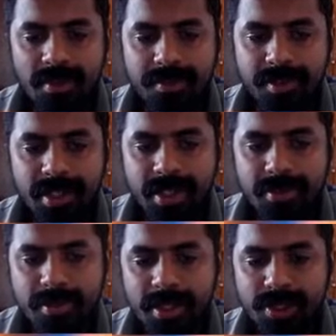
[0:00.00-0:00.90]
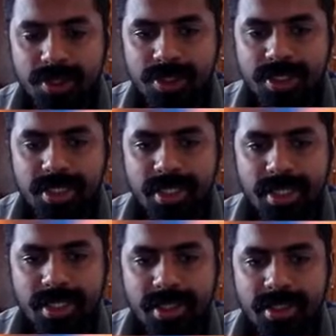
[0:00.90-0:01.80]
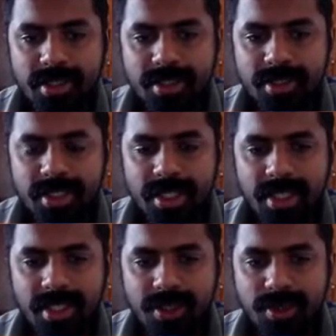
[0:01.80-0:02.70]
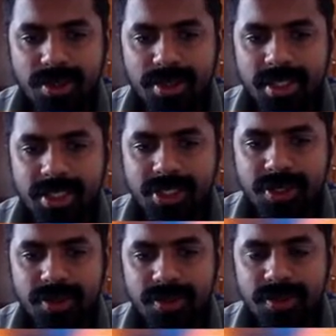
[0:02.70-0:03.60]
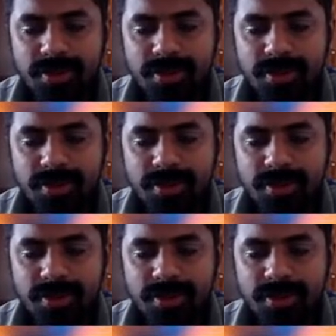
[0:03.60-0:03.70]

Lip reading: We can play rook g8. The king can go to h2.